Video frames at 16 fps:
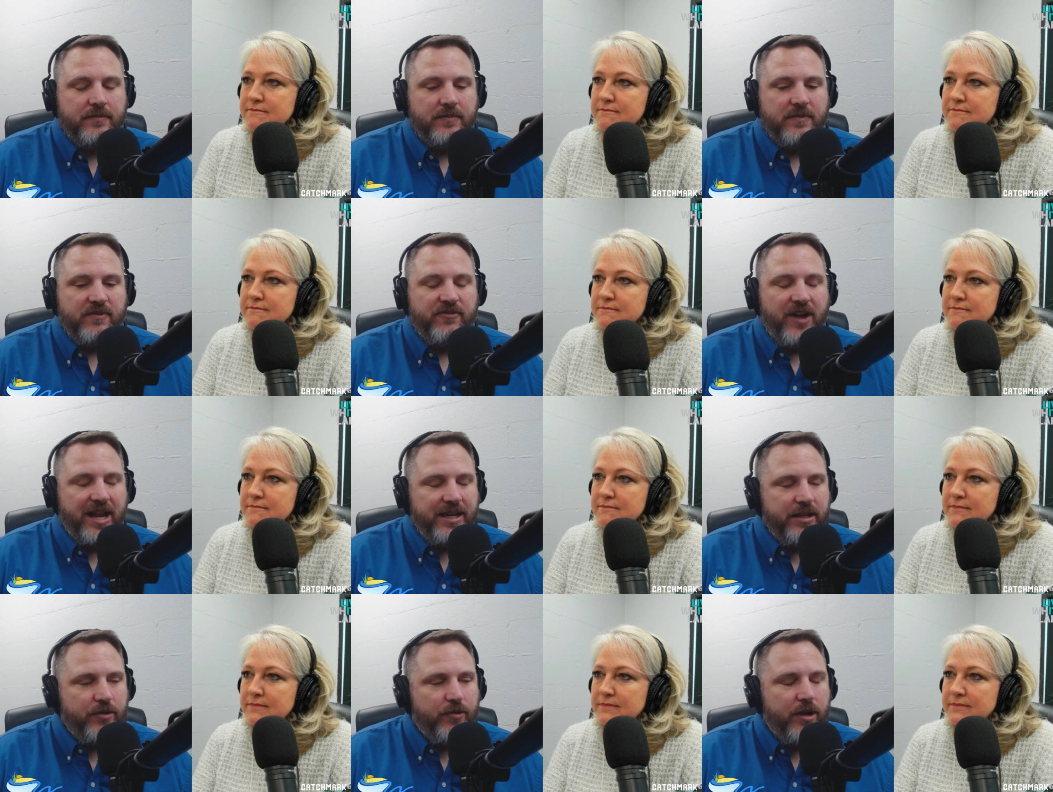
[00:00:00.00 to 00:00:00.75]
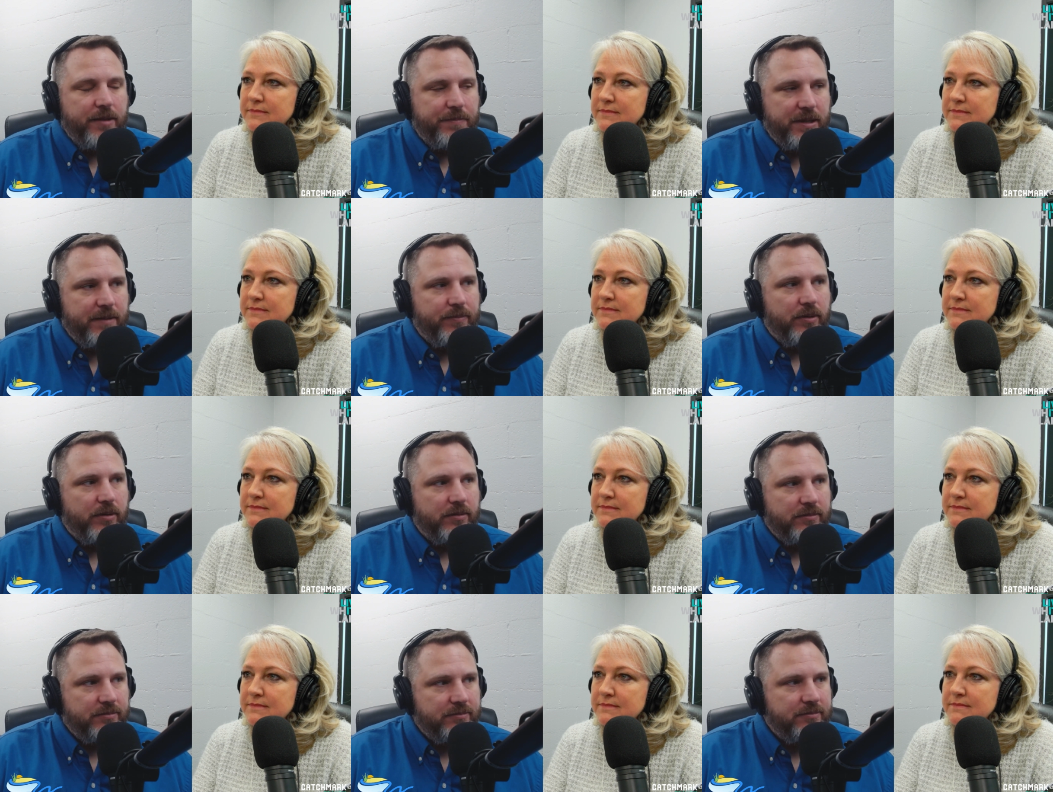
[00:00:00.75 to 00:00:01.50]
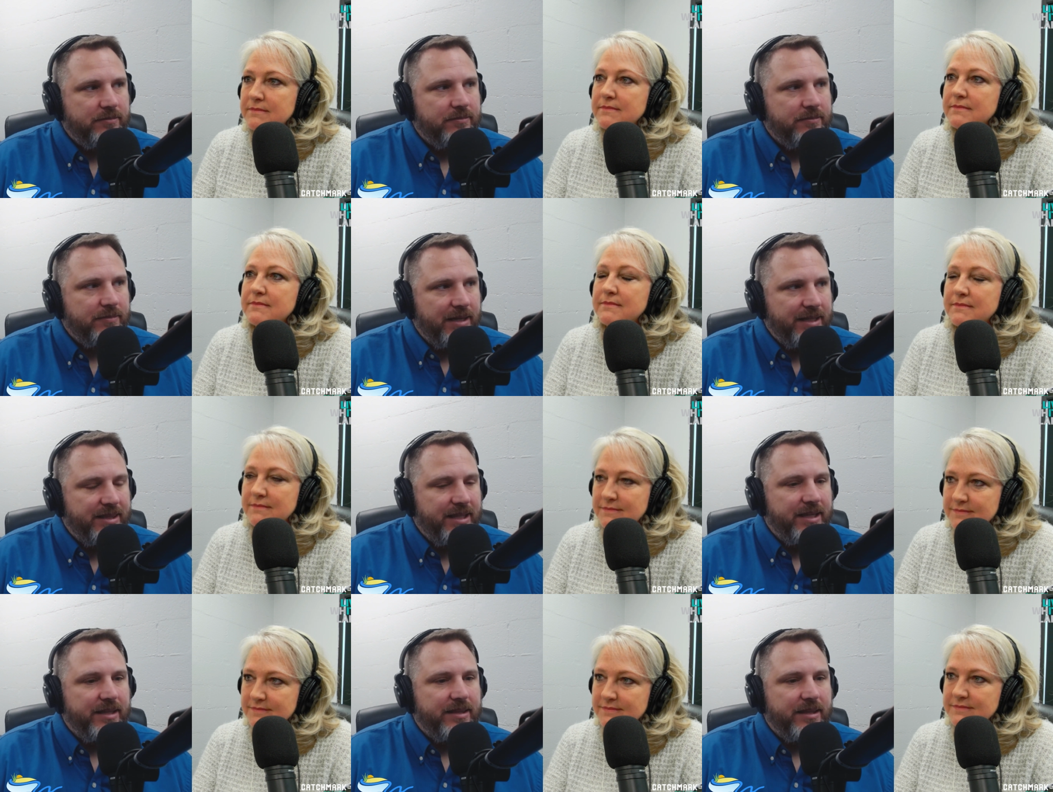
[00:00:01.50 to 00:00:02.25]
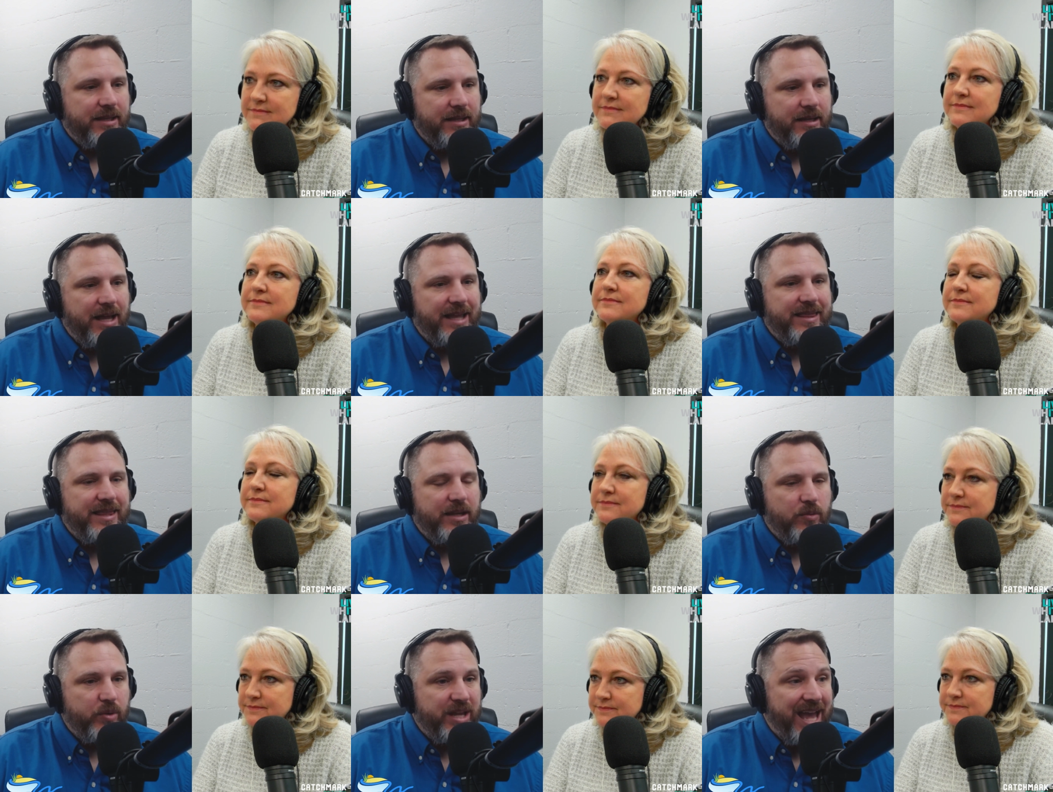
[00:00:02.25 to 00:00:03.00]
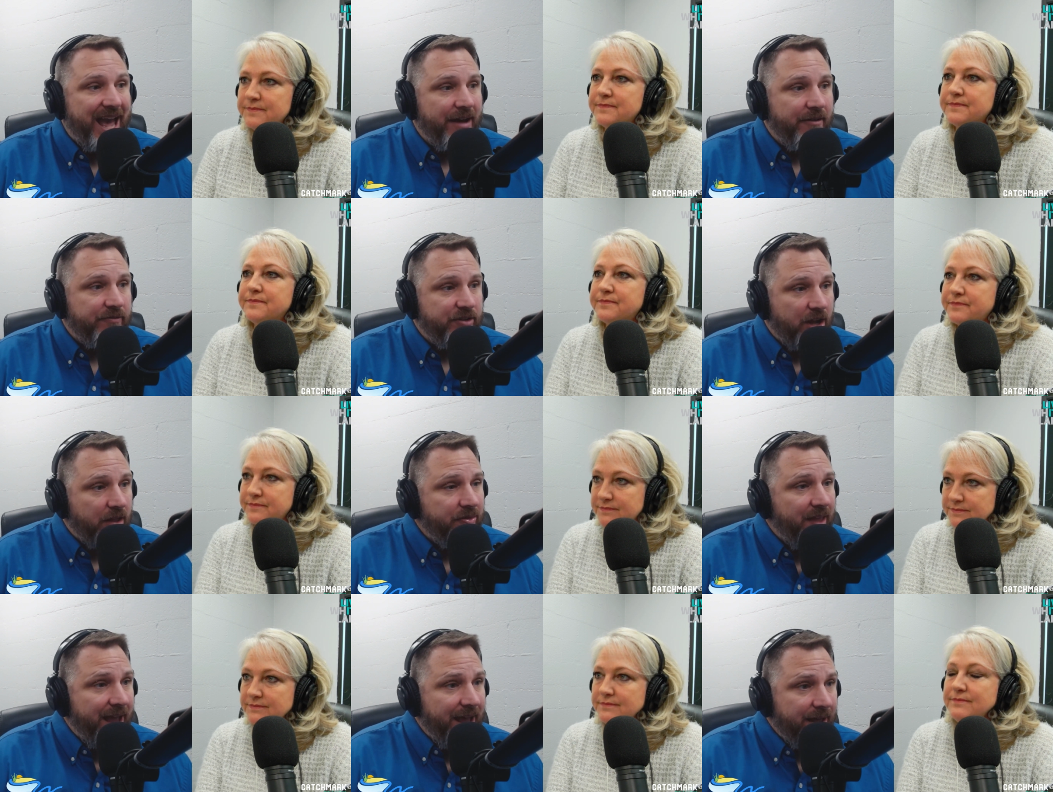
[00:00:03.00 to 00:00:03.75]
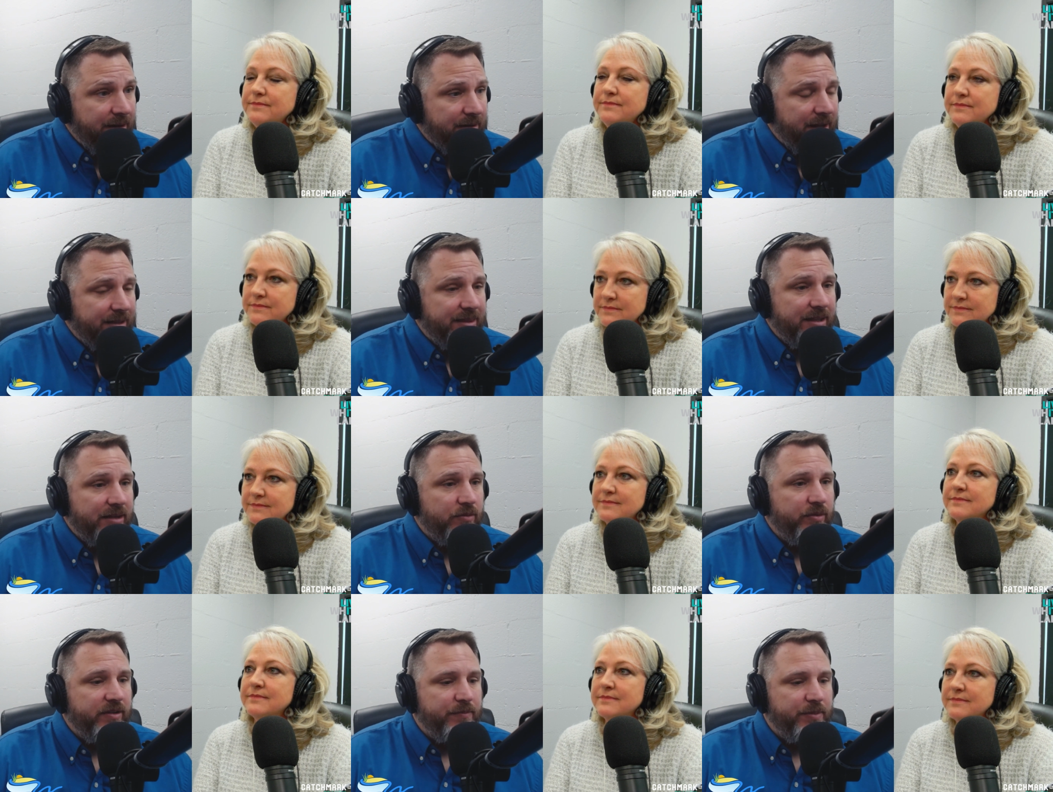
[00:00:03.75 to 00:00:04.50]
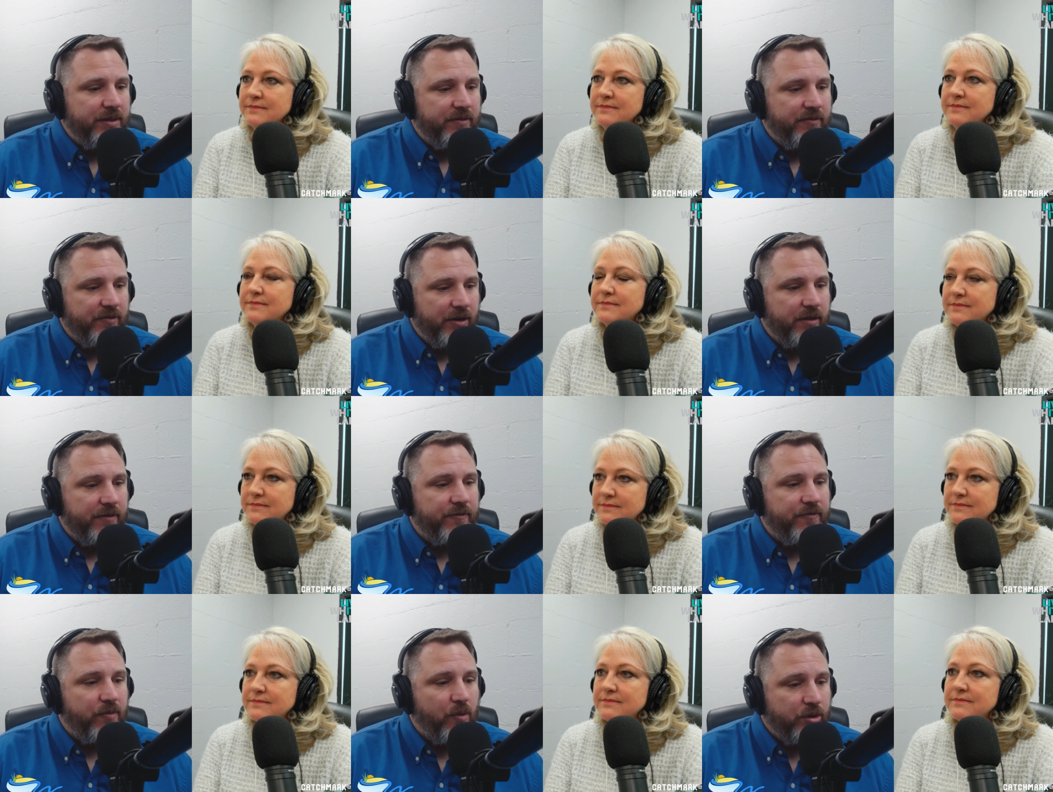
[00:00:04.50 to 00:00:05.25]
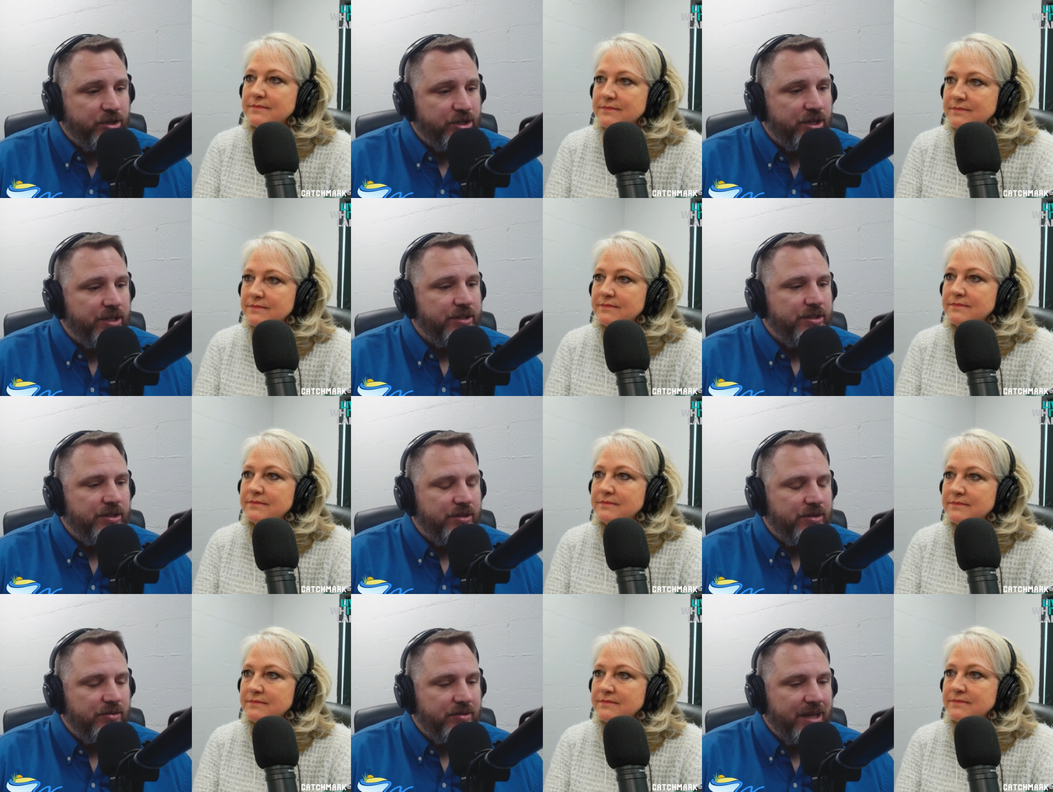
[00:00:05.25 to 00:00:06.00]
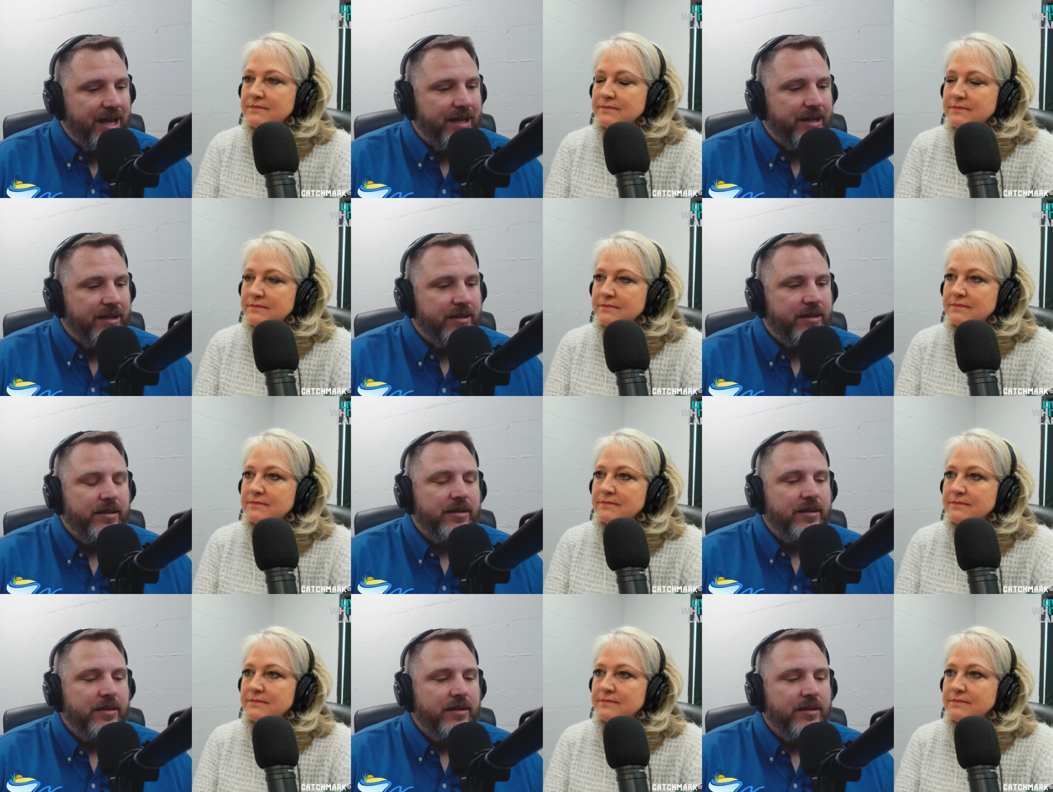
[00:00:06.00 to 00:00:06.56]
Speaker 1: finding great people Mm-hmm. I think mm-hmm. that I think we have done that. I think mm-hmm. we've been very fortunate to do that.